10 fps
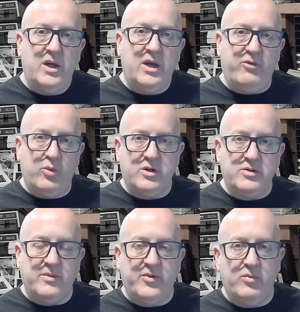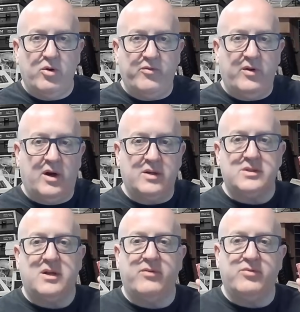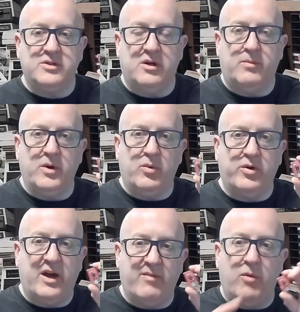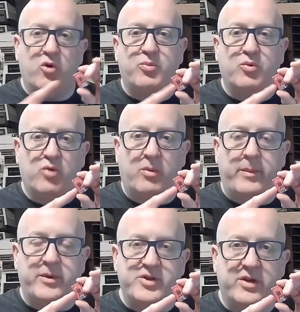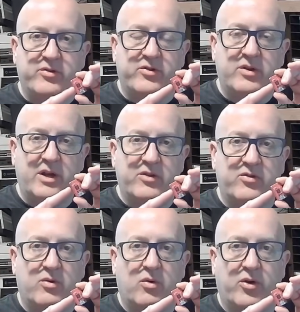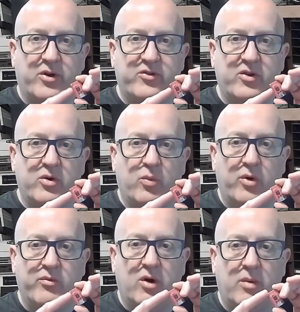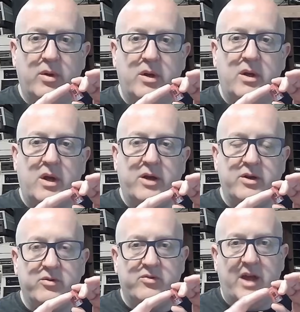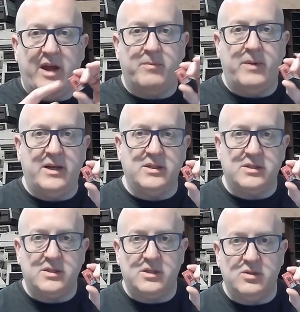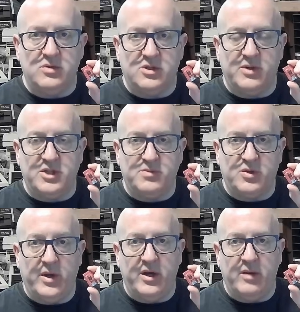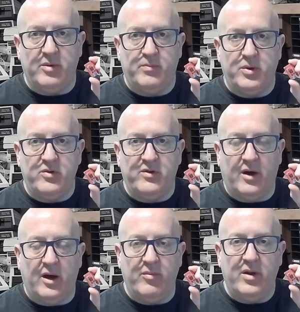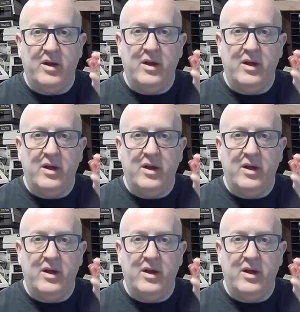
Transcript: If you want to do something more advanced, like for example you want to have multiple ROM images installed on a single OneROM and use the header pins to switch between them at boot time,